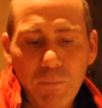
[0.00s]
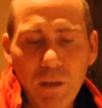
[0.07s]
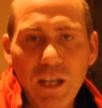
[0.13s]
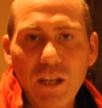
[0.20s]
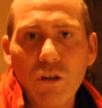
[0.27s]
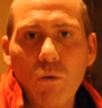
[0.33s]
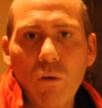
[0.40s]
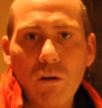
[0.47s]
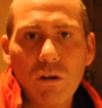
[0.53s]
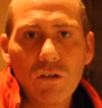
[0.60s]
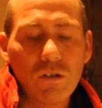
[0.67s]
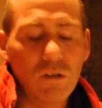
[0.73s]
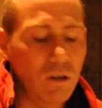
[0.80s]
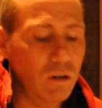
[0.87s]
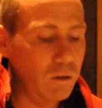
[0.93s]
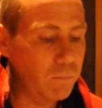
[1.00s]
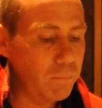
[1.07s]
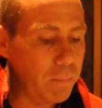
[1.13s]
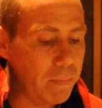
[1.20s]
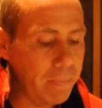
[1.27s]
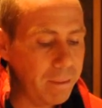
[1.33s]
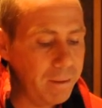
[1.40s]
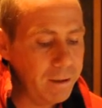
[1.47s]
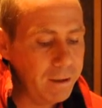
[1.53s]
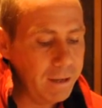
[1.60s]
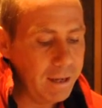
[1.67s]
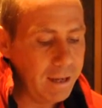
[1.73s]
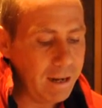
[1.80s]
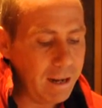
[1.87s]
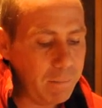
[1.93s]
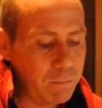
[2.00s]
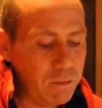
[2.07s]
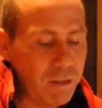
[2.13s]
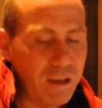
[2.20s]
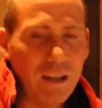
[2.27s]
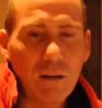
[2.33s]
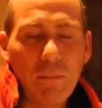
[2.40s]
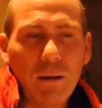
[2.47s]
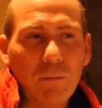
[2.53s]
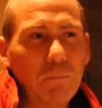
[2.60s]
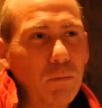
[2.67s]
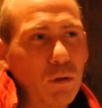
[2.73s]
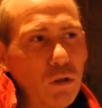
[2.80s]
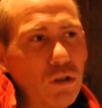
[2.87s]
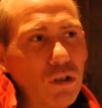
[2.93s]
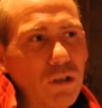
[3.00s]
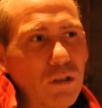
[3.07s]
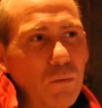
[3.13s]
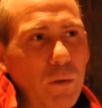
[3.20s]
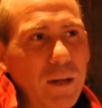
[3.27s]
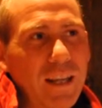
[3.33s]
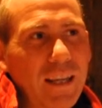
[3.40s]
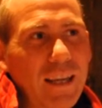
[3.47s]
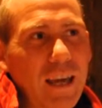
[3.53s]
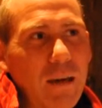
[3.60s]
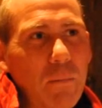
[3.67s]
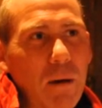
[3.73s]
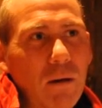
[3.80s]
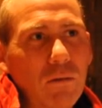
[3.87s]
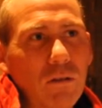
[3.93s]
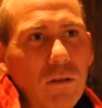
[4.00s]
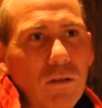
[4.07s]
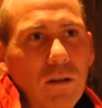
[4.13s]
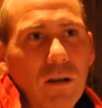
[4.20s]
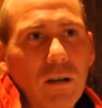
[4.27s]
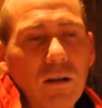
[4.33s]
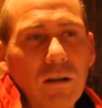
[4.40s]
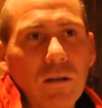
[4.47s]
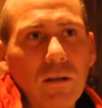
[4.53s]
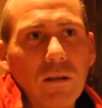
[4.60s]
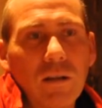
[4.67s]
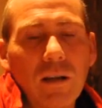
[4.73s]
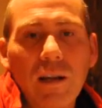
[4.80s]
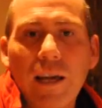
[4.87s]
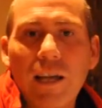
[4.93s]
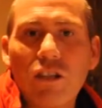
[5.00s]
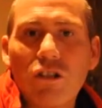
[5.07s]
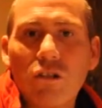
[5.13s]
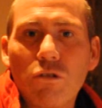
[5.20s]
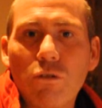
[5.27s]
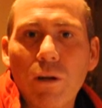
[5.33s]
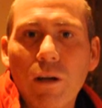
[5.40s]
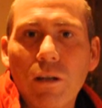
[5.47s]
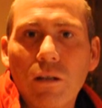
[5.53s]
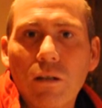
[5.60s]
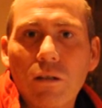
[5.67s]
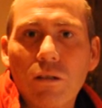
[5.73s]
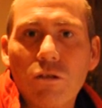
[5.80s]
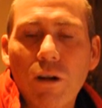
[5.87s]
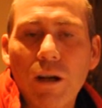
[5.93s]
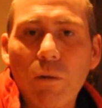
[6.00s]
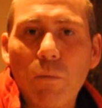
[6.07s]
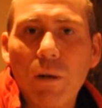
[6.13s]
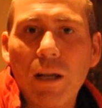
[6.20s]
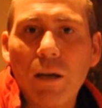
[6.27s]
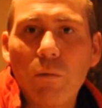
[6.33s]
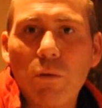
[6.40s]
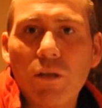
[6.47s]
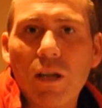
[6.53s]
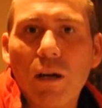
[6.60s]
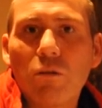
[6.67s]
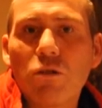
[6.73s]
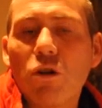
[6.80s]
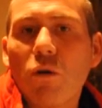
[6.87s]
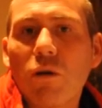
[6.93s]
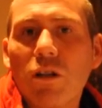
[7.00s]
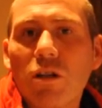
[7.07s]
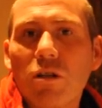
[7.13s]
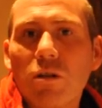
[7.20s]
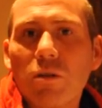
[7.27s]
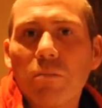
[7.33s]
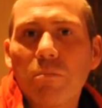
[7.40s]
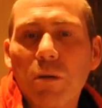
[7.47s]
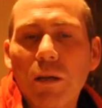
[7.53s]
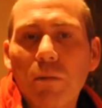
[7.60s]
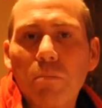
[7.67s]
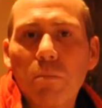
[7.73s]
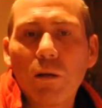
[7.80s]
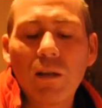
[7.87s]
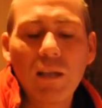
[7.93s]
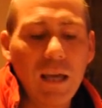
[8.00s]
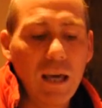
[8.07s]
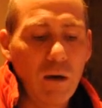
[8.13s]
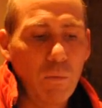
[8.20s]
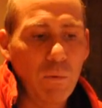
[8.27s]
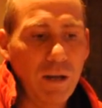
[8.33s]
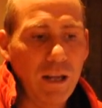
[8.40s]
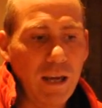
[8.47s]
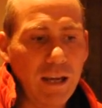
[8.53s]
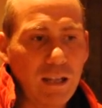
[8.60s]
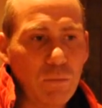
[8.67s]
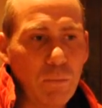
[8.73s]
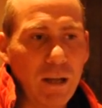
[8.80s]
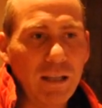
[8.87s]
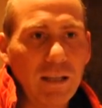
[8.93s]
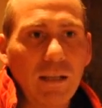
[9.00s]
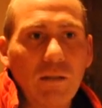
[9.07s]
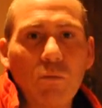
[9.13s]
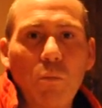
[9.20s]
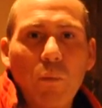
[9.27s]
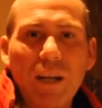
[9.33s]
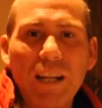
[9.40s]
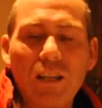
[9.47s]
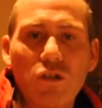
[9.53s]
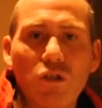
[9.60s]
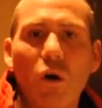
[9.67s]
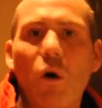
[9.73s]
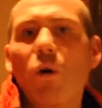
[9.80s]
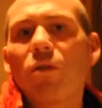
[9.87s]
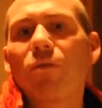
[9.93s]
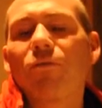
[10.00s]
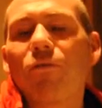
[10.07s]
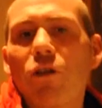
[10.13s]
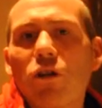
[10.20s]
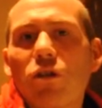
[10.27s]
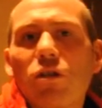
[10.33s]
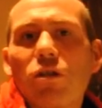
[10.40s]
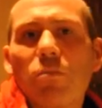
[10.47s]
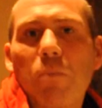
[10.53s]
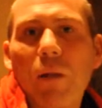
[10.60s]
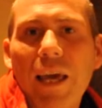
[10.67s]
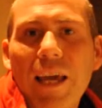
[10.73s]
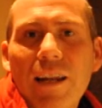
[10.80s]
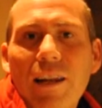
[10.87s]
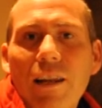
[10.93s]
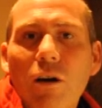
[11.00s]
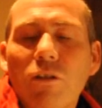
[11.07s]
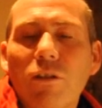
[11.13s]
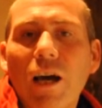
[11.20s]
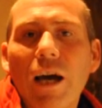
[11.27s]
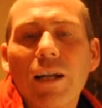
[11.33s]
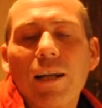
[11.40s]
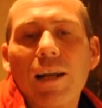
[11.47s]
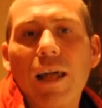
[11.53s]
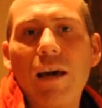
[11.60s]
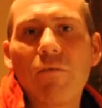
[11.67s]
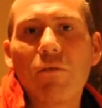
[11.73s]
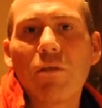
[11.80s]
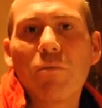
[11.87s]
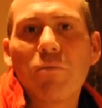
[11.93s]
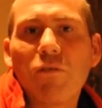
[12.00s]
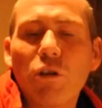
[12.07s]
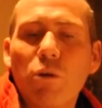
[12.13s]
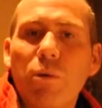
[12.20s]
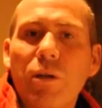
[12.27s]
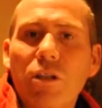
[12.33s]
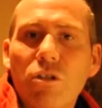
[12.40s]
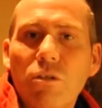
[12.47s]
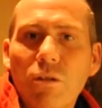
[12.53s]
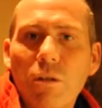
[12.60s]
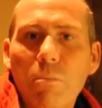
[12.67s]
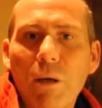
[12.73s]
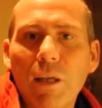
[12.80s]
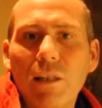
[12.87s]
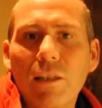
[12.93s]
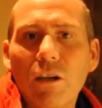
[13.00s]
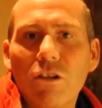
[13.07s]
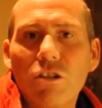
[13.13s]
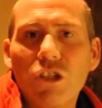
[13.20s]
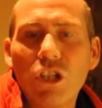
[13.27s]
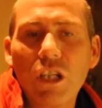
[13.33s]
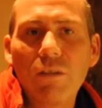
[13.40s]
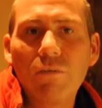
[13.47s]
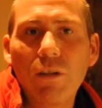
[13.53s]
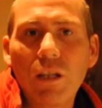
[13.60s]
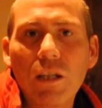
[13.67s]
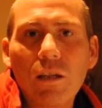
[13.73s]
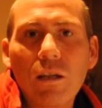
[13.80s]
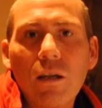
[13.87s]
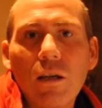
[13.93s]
ignore. So, and I'm thinking about Bush when he came out on the election tra train, when he was out talking to people, when he explained that when he saw the first plane on nine eleven flew into the building on T V